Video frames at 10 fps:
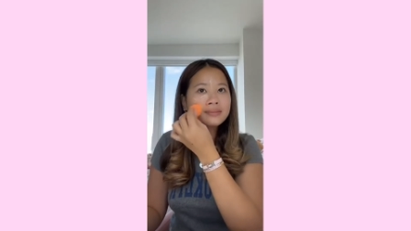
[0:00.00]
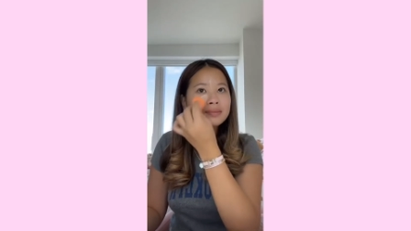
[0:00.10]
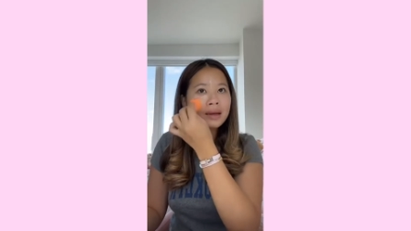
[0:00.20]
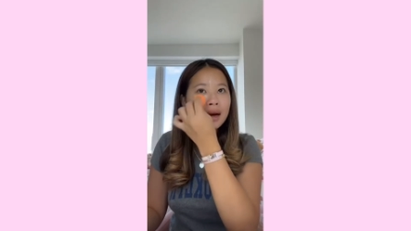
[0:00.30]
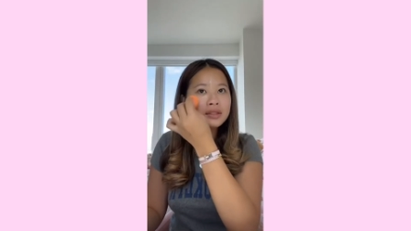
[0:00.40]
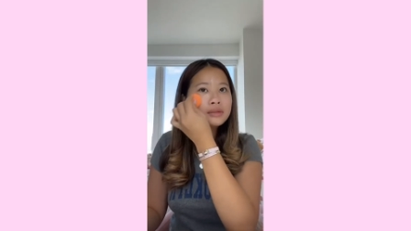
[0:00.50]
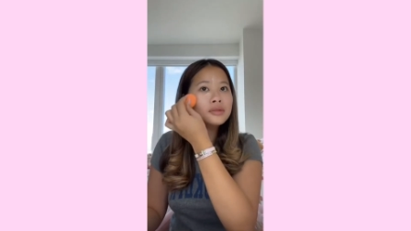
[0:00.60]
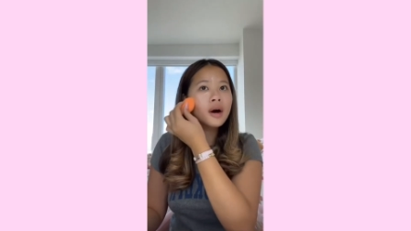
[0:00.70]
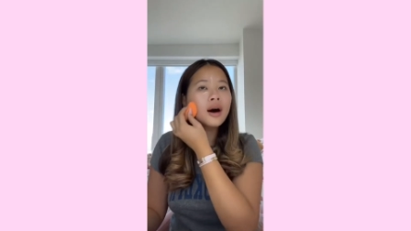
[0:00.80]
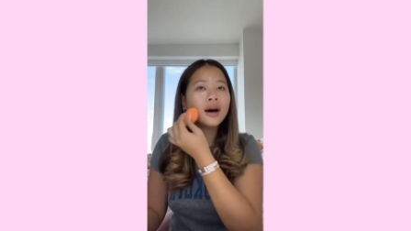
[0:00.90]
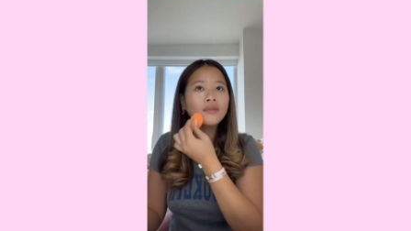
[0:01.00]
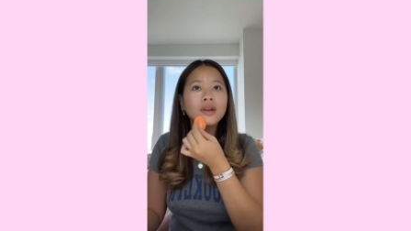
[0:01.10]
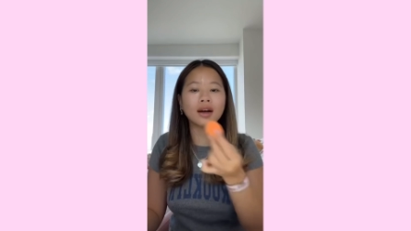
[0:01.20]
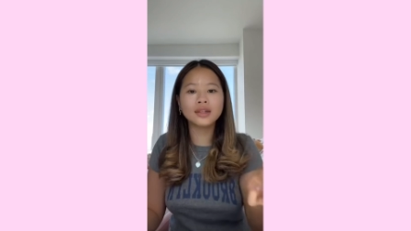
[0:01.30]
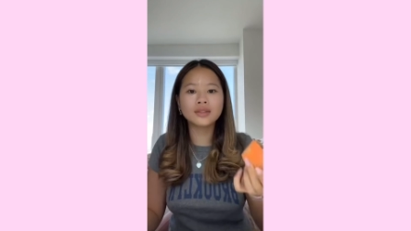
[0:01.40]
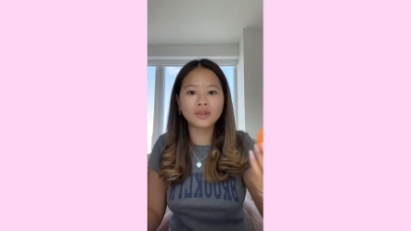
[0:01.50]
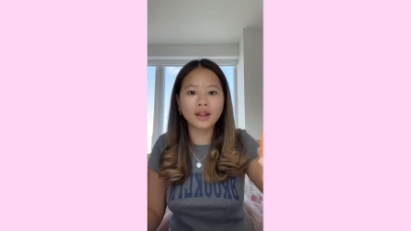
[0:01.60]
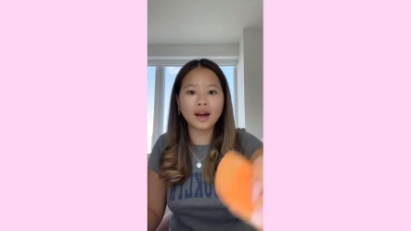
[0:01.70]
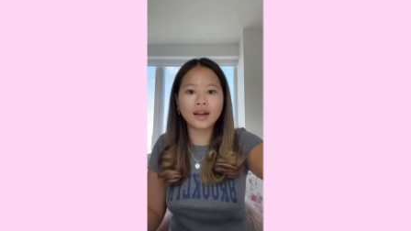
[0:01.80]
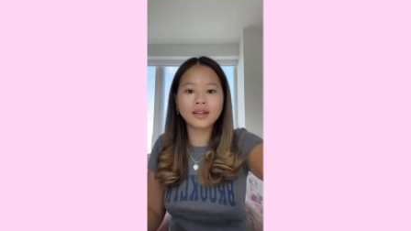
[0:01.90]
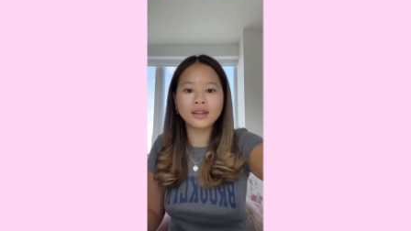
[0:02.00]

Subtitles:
I do not have the guts for that.